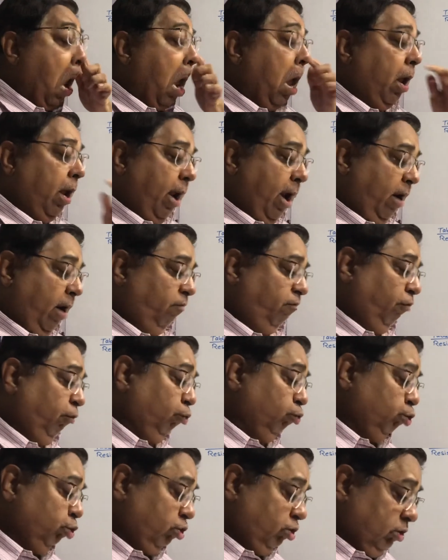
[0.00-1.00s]
and
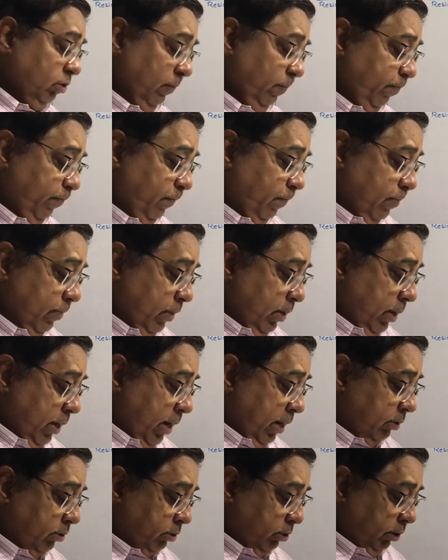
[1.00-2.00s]
fuse.
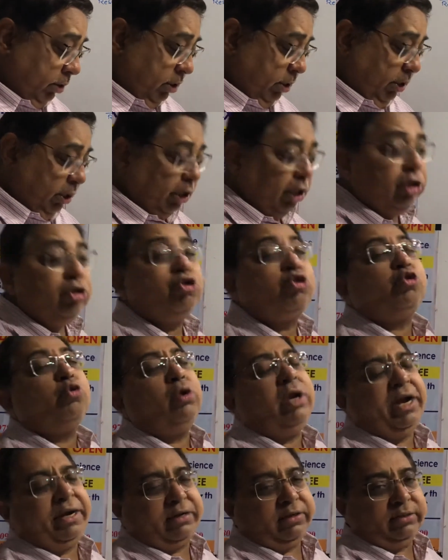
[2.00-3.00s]
And third,
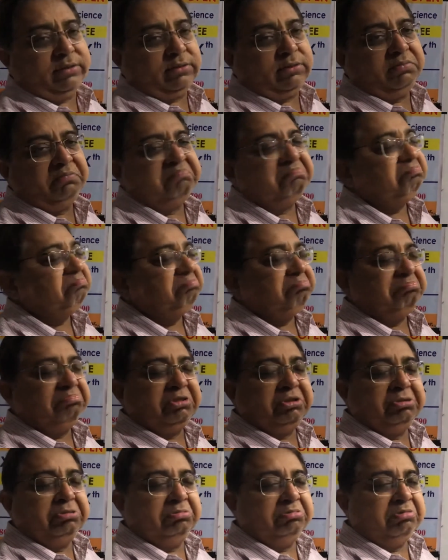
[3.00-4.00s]
insulators
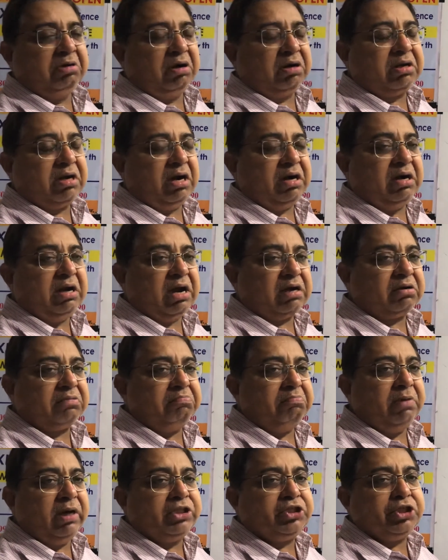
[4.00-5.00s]
do not conduct
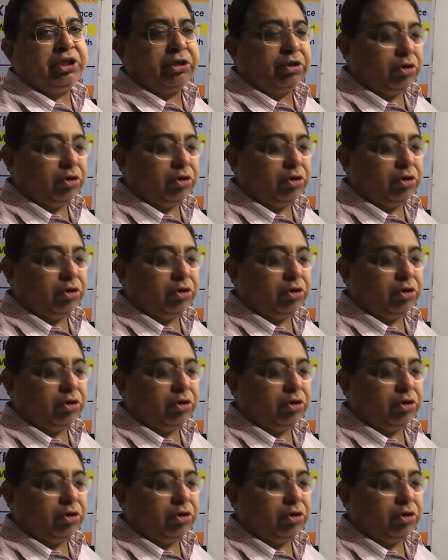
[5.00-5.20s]
much at